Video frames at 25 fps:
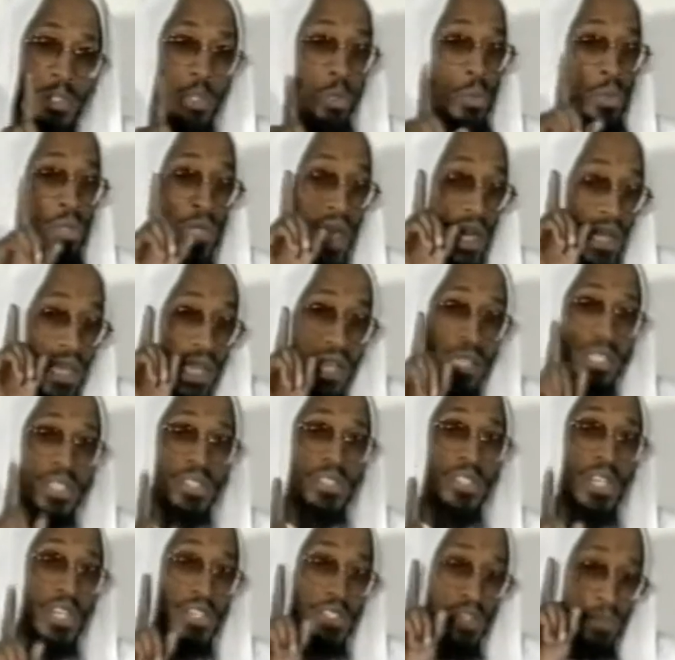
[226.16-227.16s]
You would not
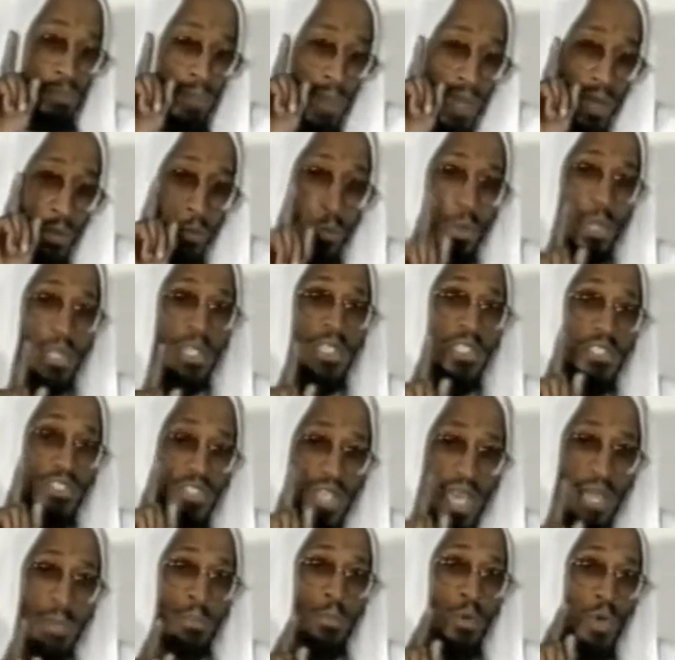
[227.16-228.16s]
hesitate to bear witness
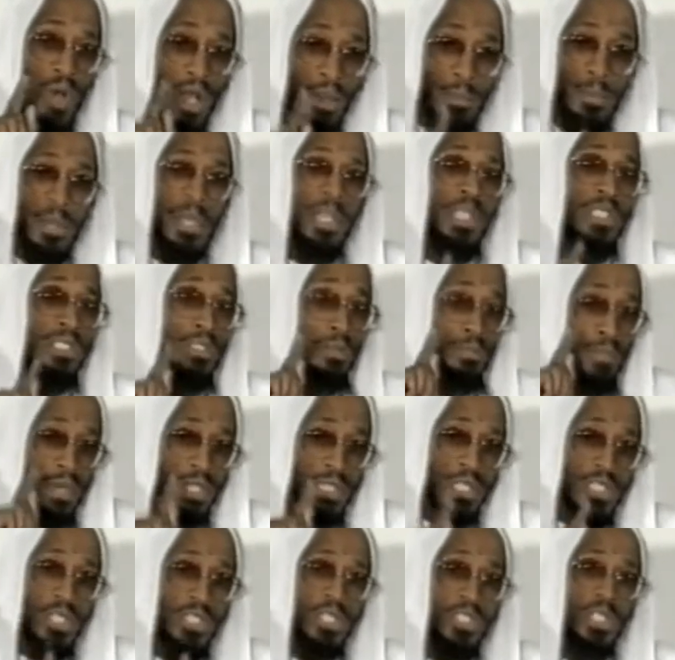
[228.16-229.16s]
that Muhammad is the
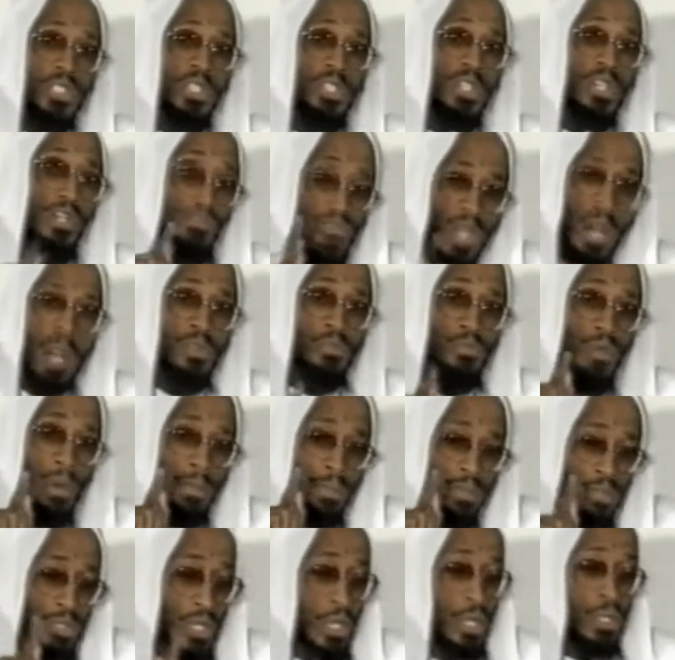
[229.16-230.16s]
messenger of God and
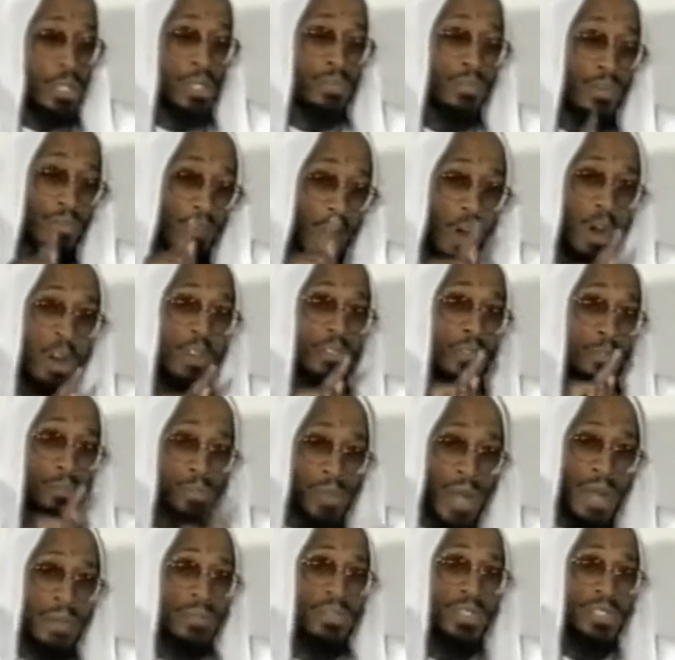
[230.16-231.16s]
representative of all the
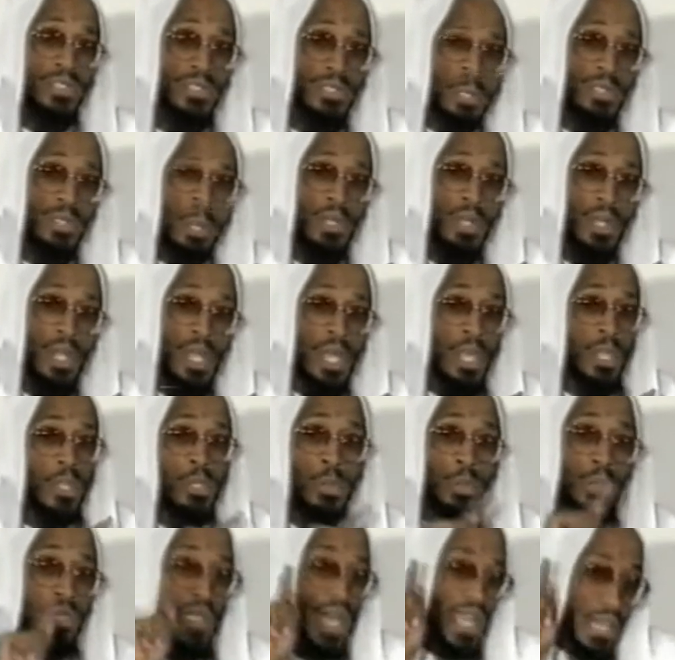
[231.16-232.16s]
prophets.
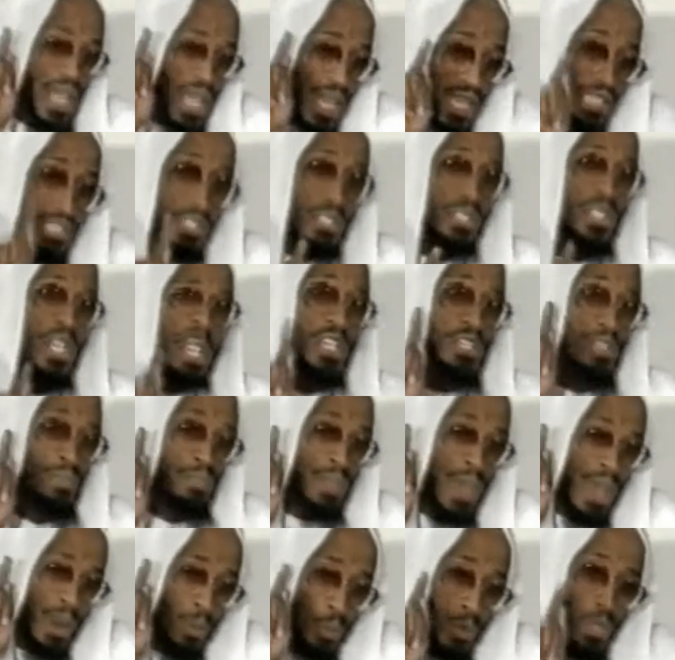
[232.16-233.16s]
You would not hesitate to
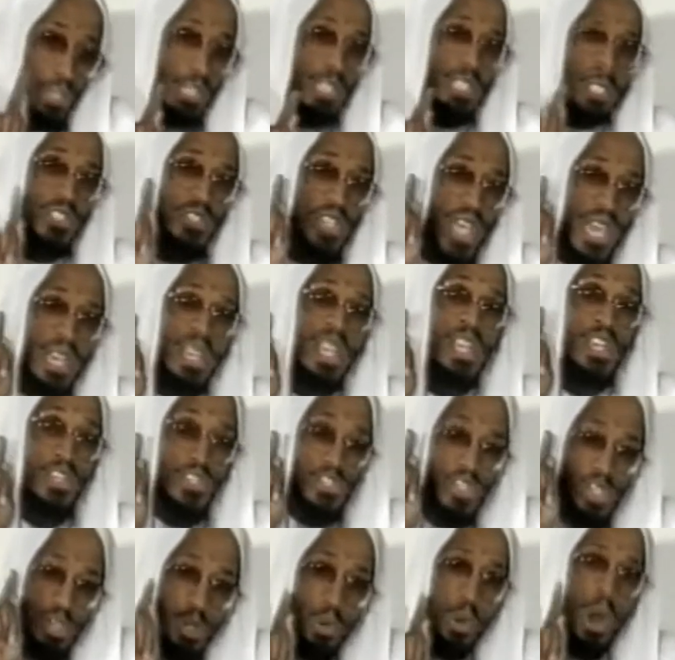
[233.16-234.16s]
bear witness that
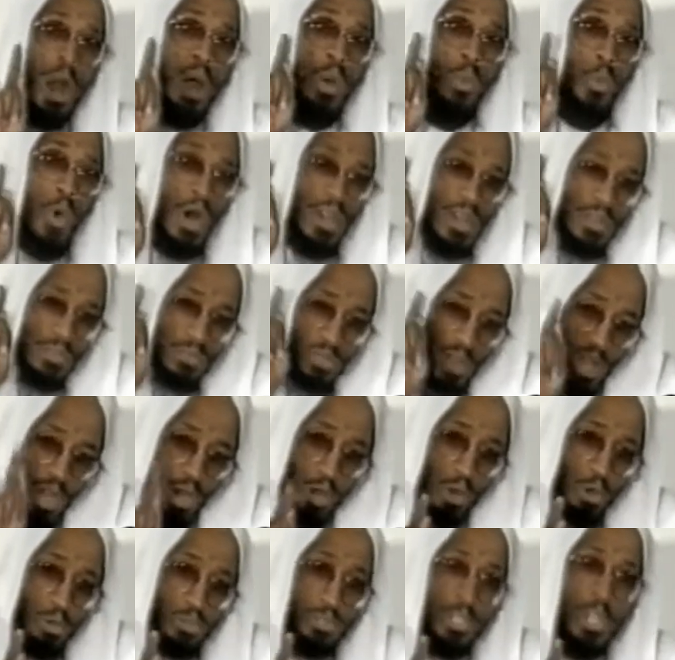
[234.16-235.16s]
you are one of
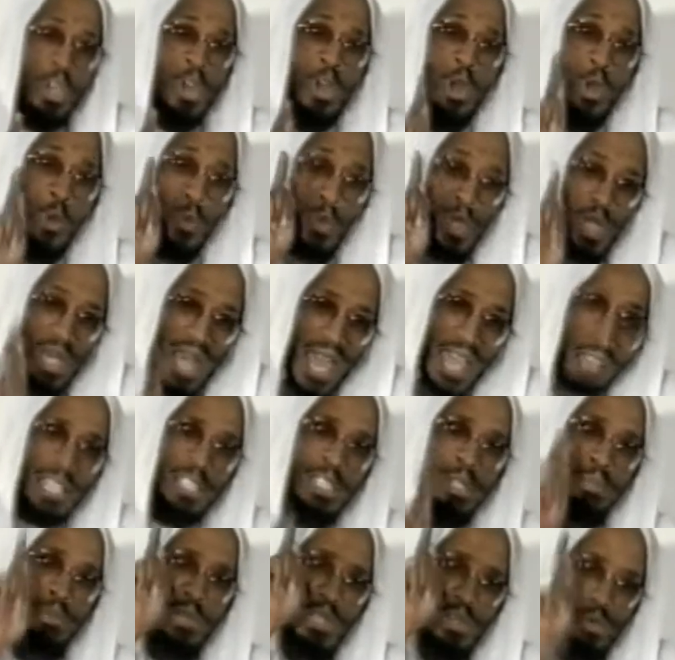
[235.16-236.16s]
those who would
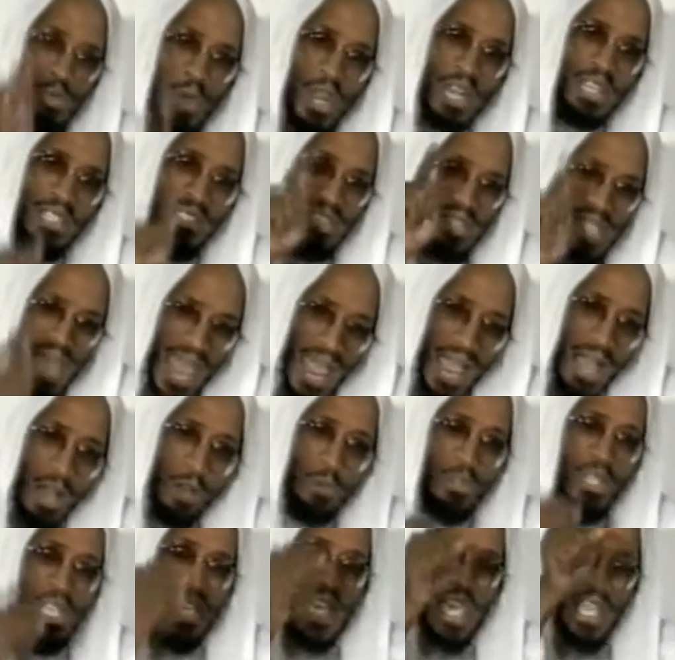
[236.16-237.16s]
like to be written
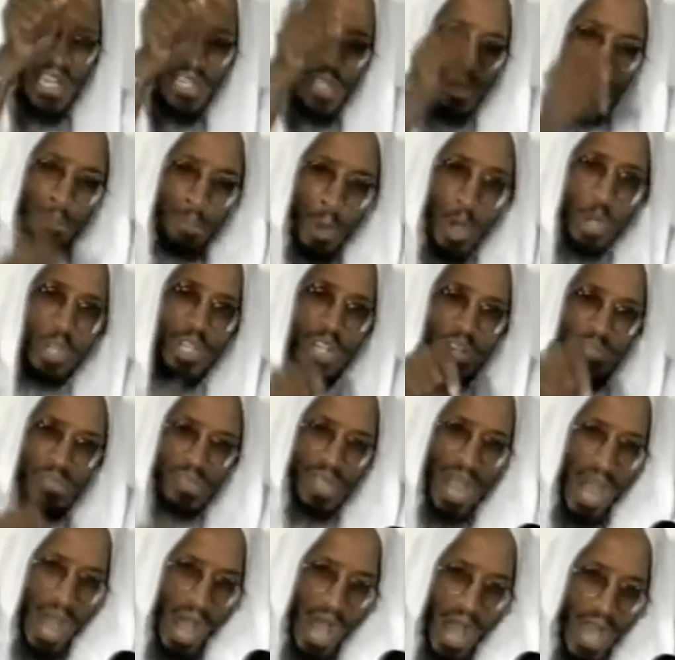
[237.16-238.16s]
down in the book
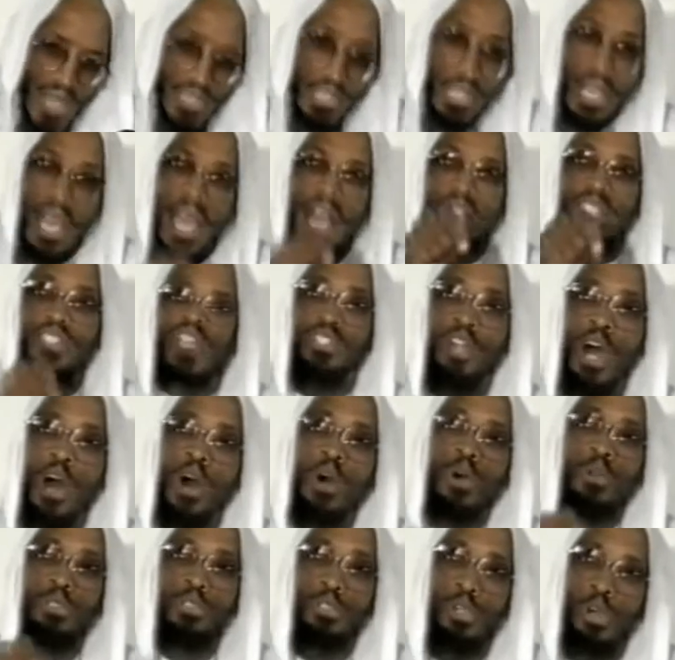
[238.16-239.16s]
of God as
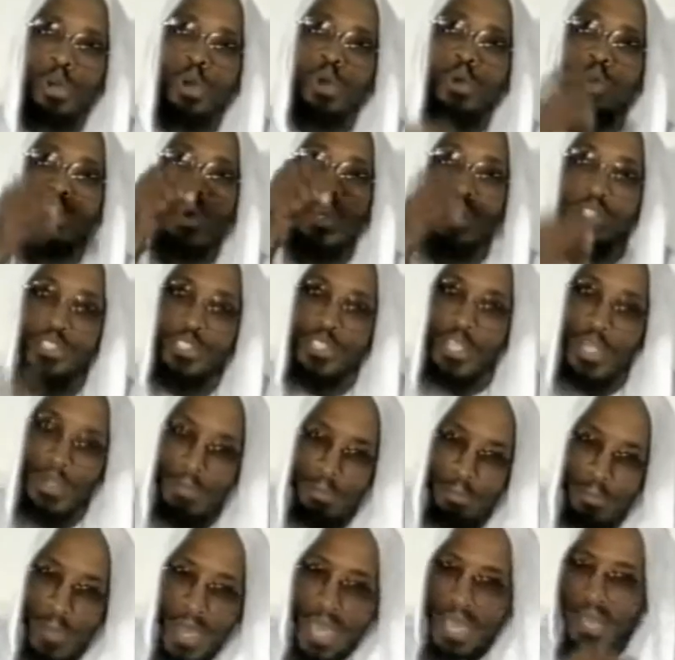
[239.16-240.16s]
those who
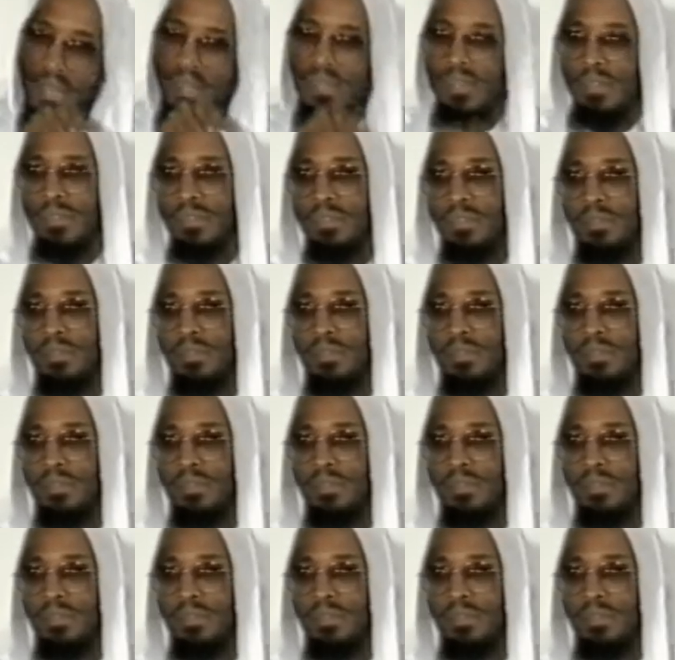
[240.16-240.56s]
submit.